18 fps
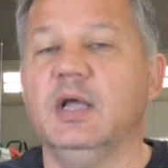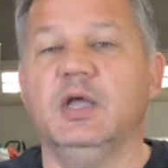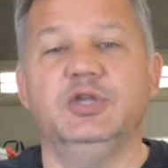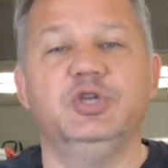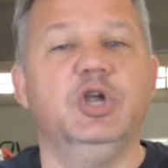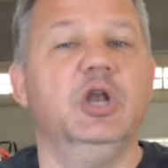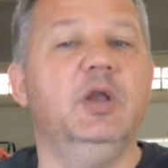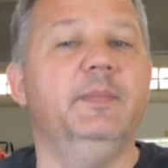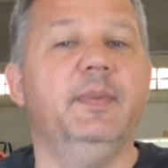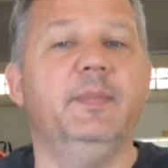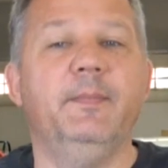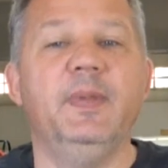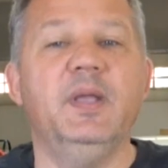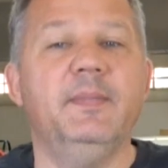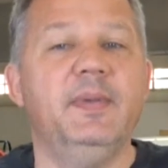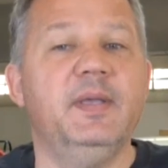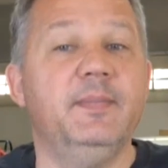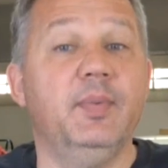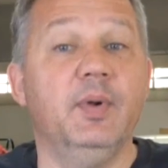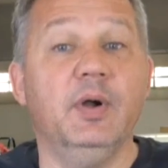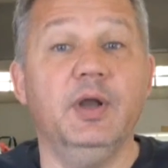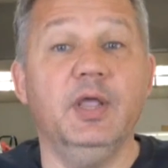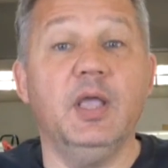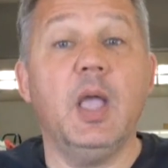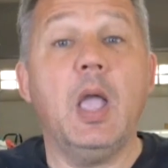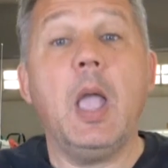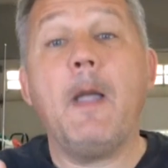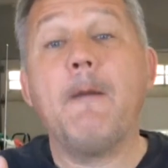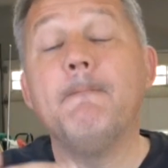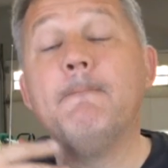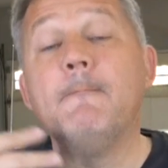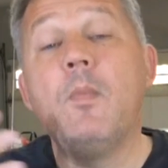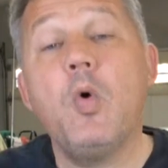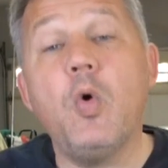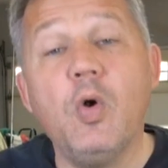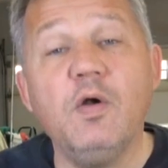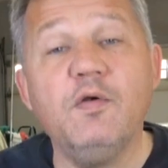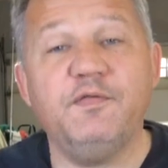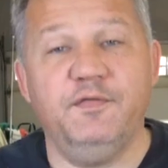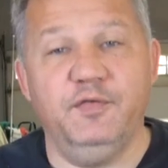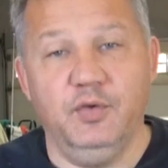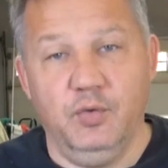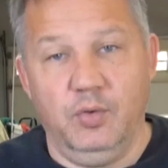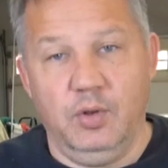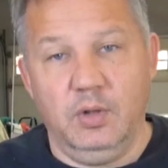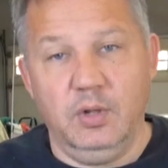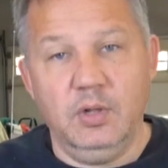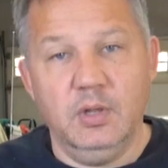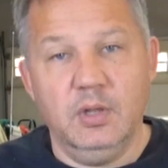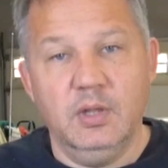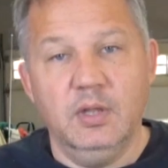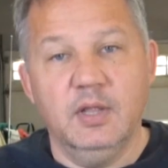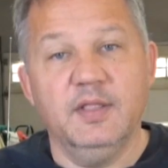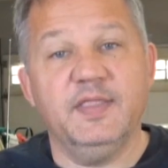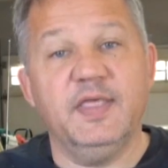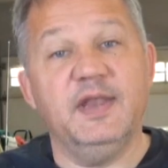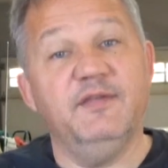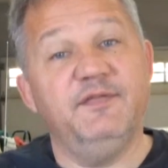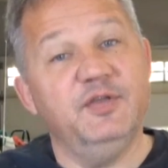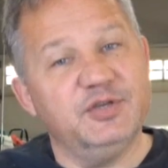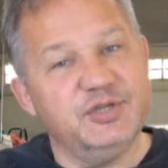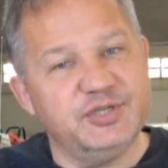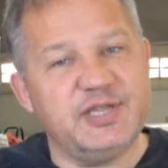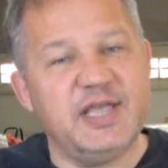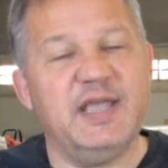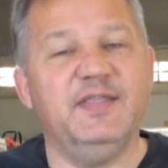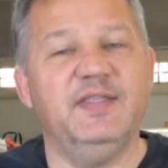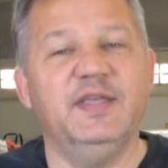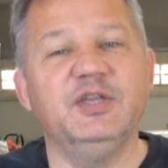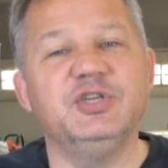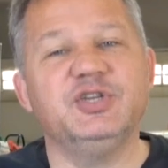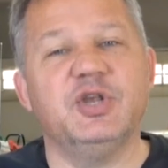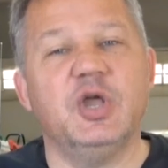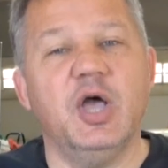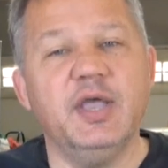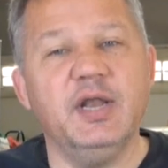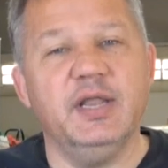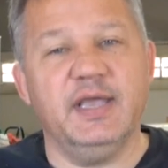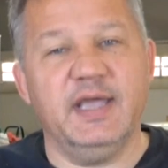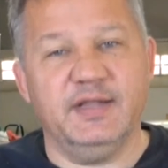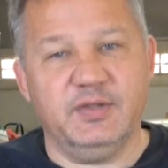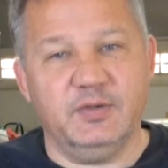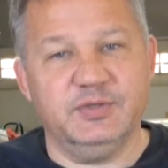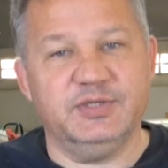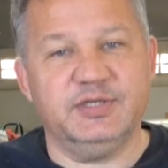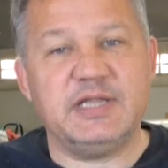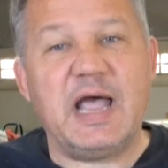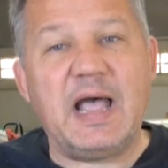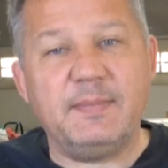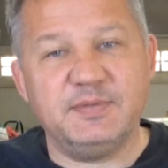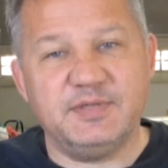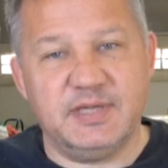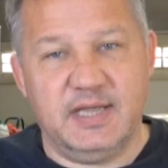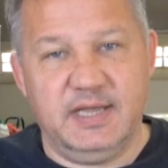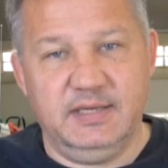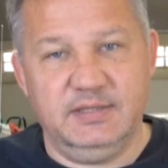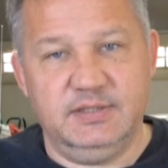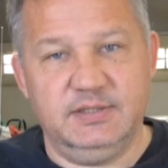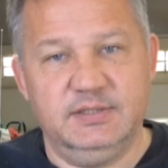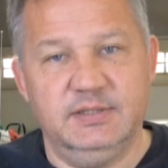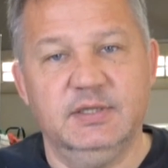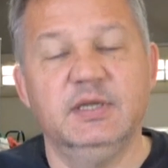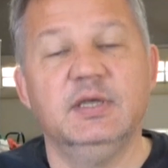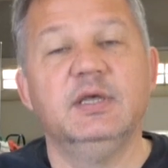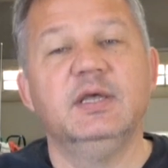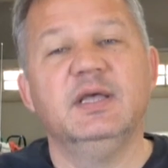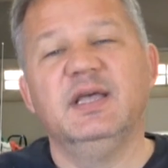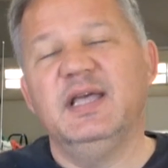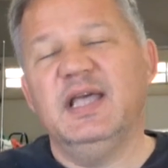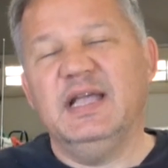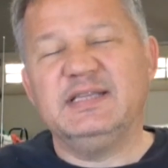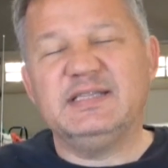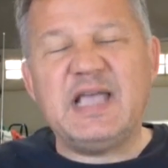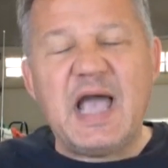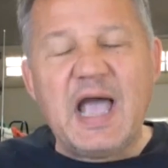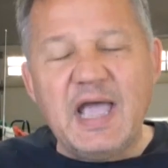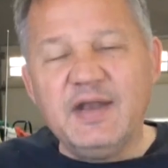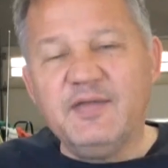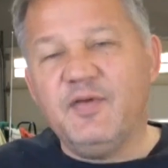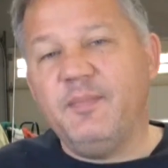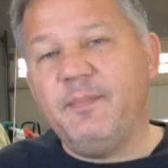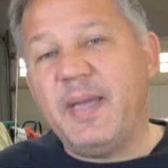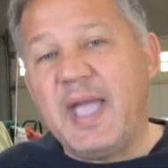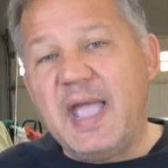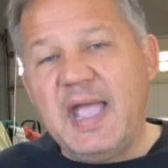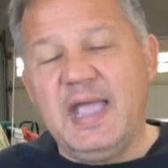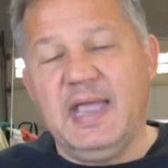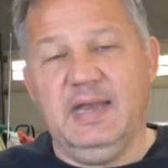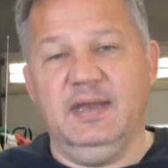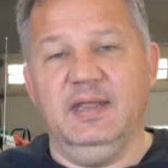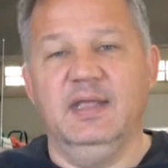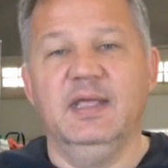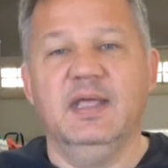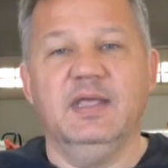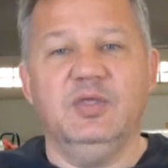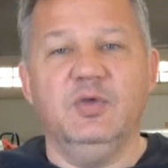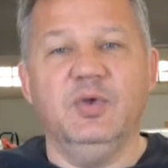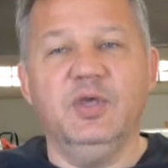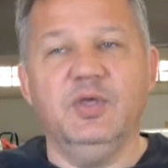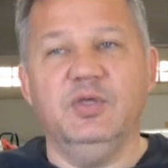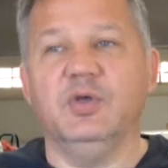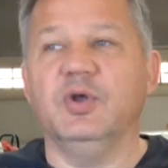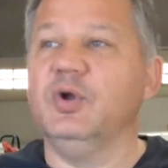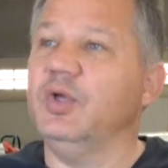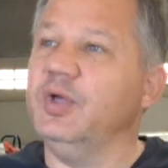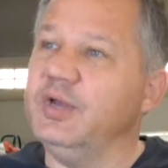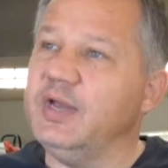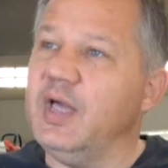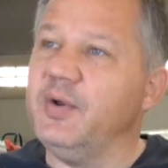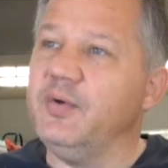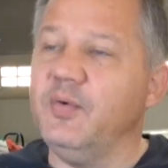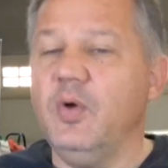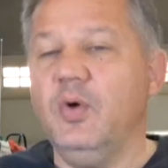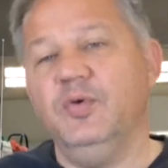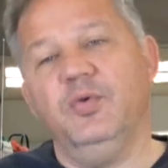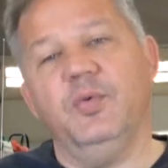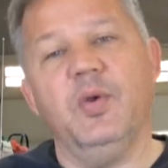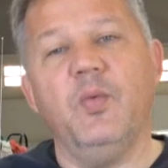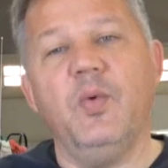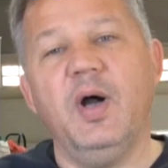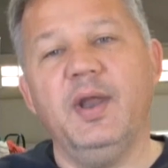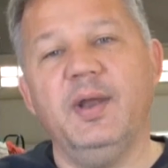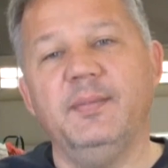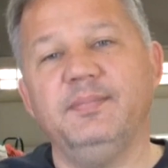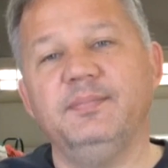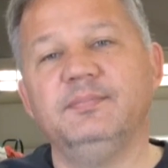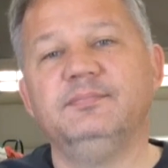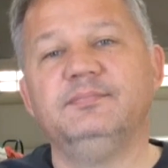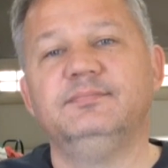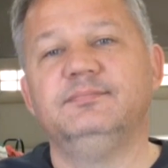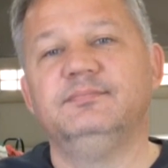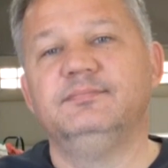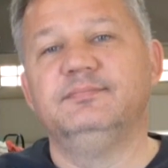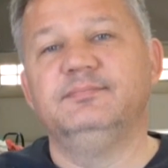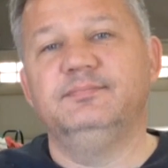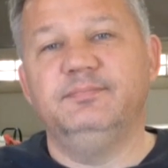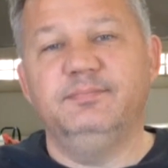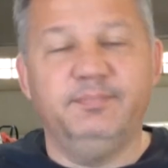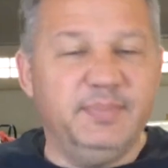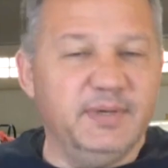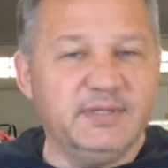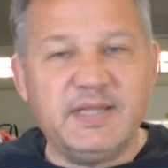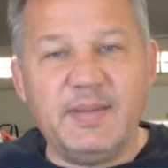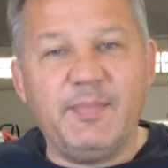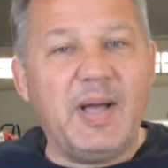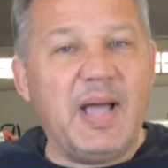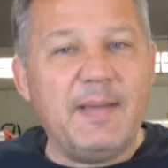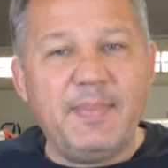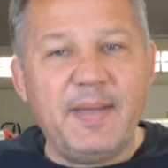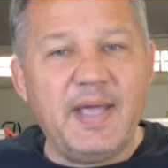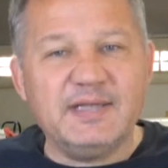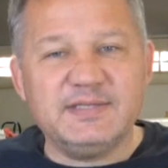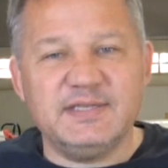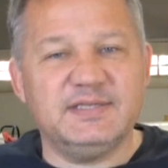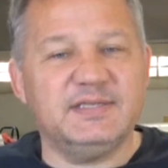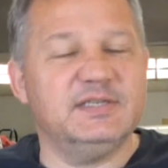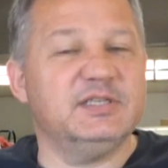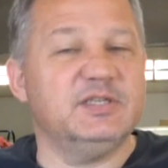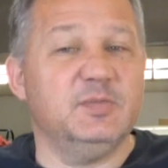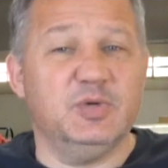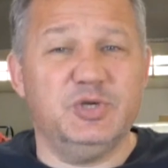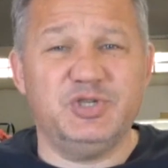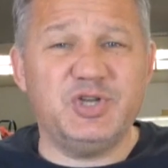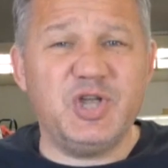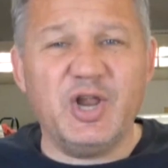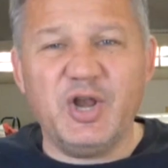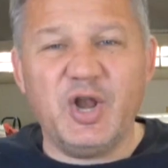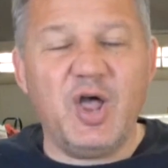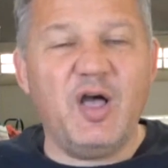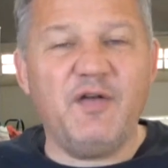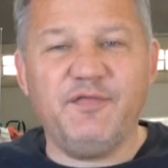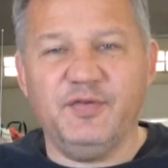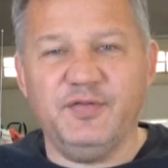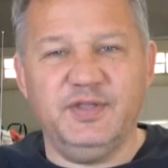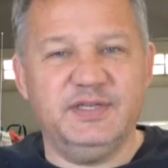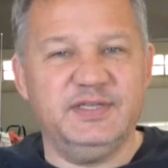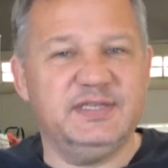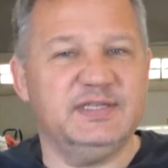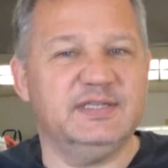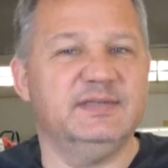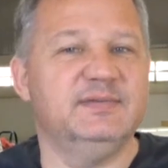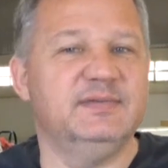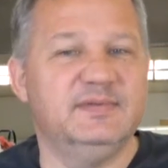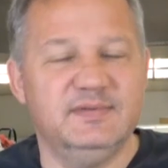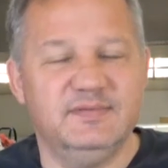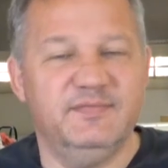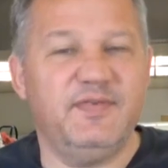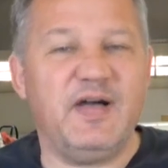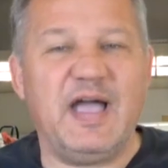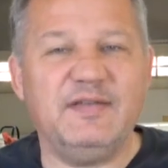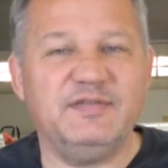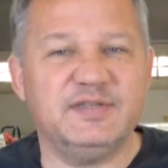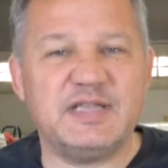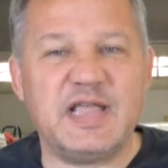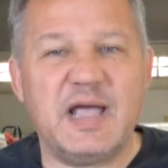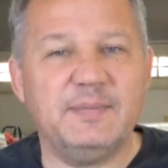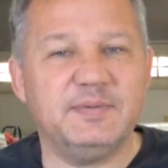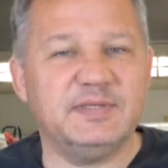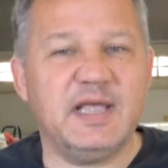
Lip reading: because you're going to be burning more fuel than if you just had the engine idling at those stop signs. It's kind of a pain. You're looking down the road, do I want to bypass the system or shut it off for these 5 stop